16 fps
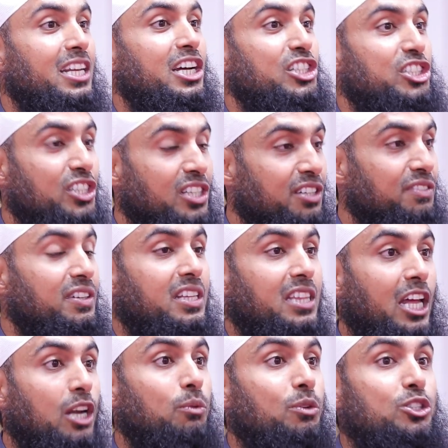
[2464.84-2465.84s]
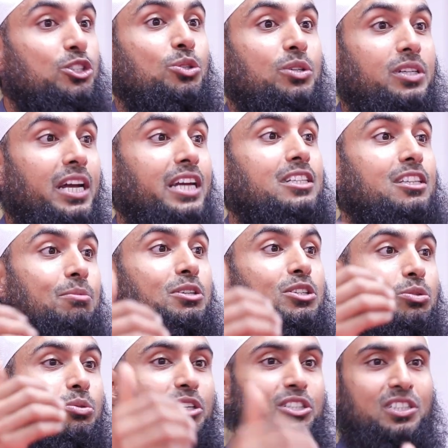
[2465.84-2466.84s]
in achieving that which you created me
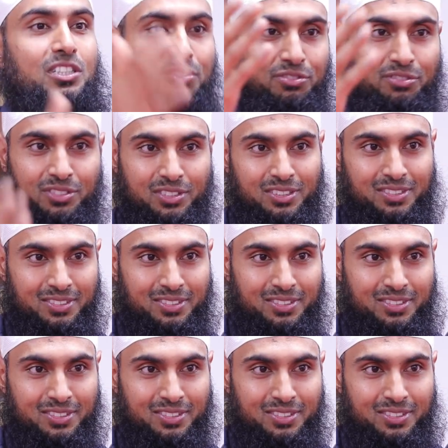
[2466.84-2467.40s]
to achieve.